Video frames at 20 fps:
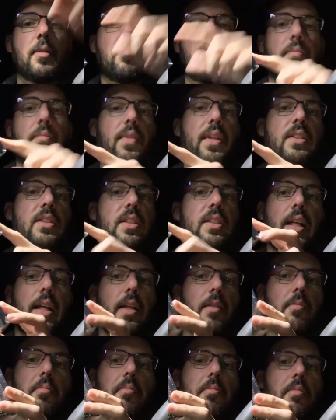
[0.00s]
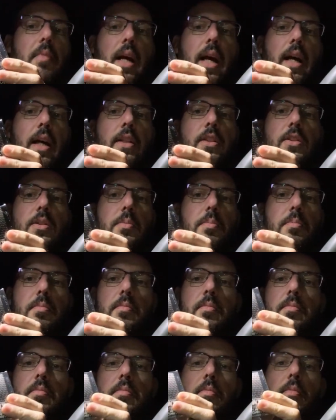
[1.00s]
This thing has
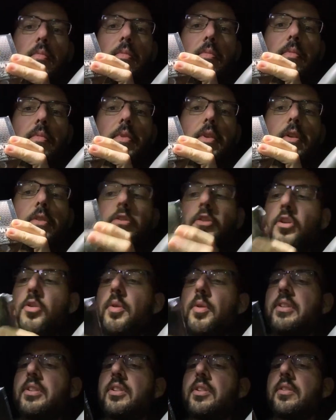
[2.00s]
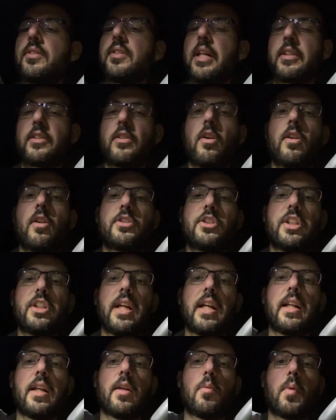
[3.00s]
the newest
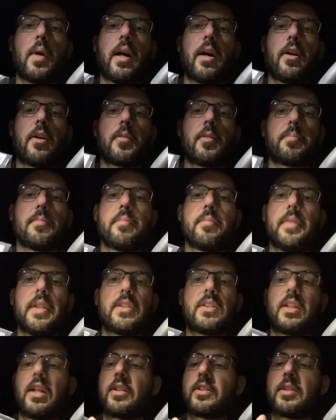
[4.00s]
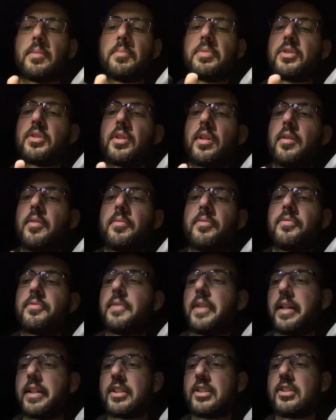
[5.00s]
technology in it, where it's got some sort of
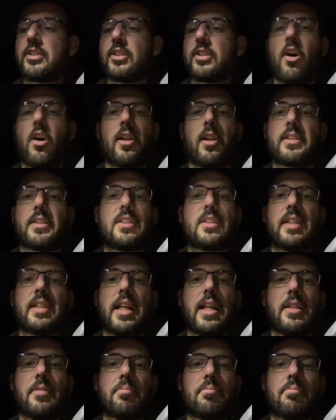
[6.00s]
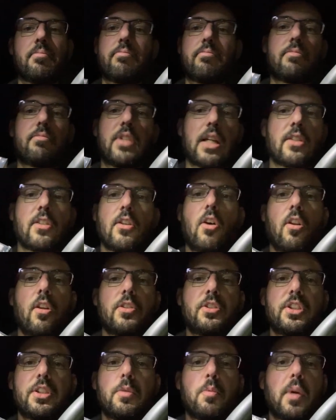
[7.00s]
like solid state
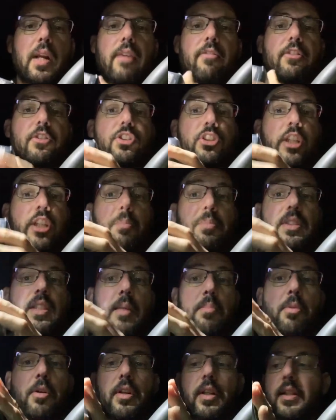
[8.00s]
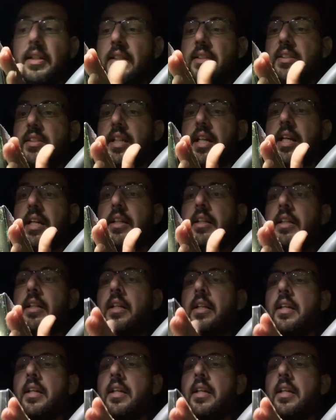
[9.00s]
technology. Whatever chips they put in this thing,